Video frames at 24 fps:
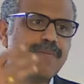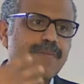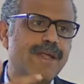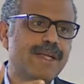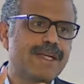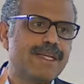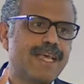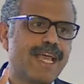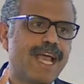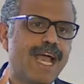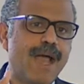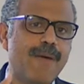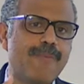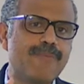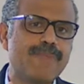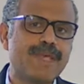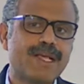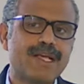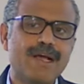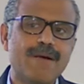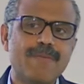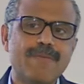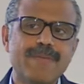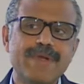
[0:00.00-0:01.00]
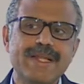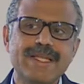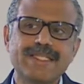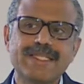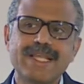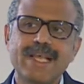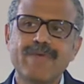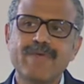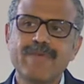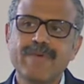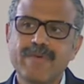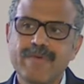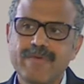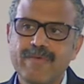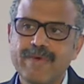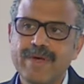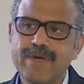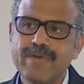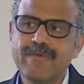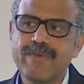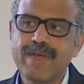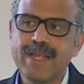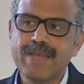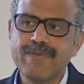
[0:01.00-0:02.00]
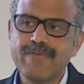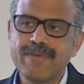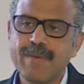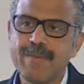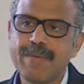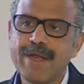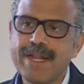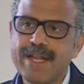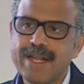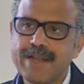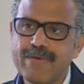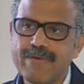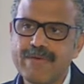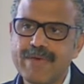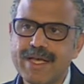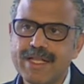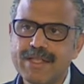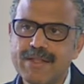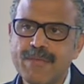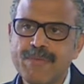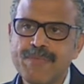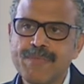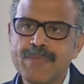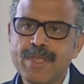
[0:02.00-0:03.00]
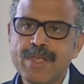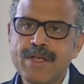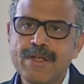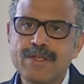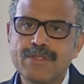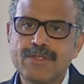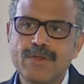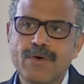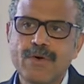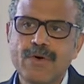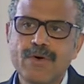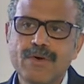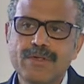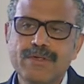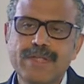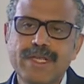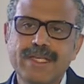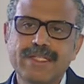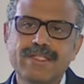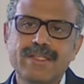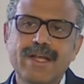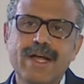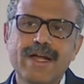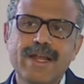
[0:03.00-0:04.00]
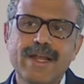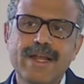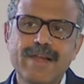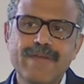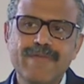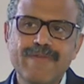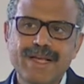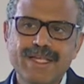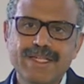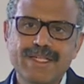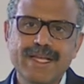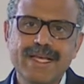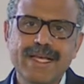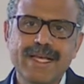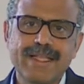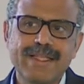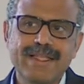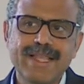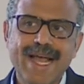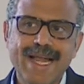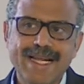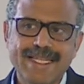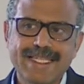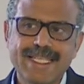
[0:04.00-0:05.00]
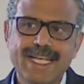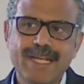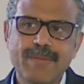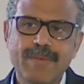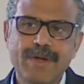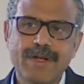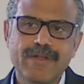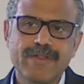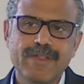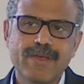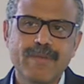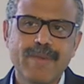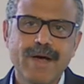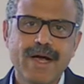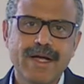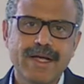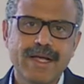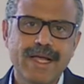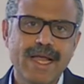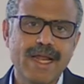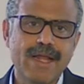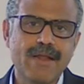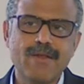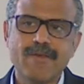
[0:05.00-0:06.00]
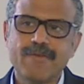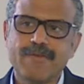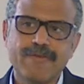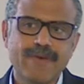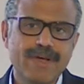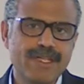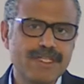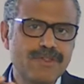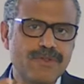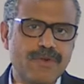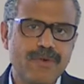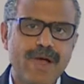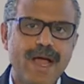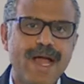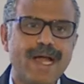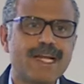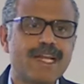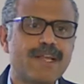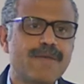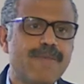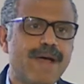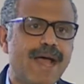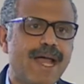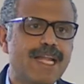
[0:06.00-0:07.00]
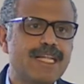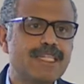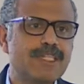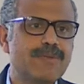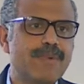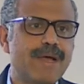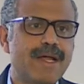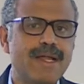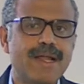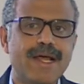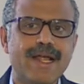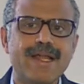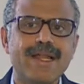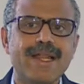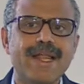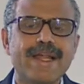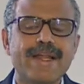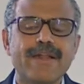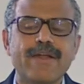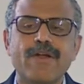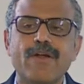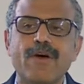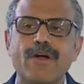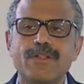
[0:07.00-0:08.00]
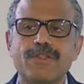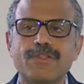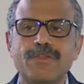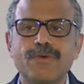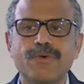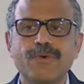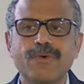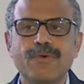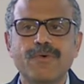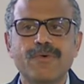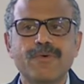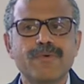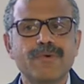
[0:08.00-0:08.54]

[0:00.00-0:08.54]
mid cap, the companies they were very familiar with. So they started investing in that segment of the market, first through active management and later on through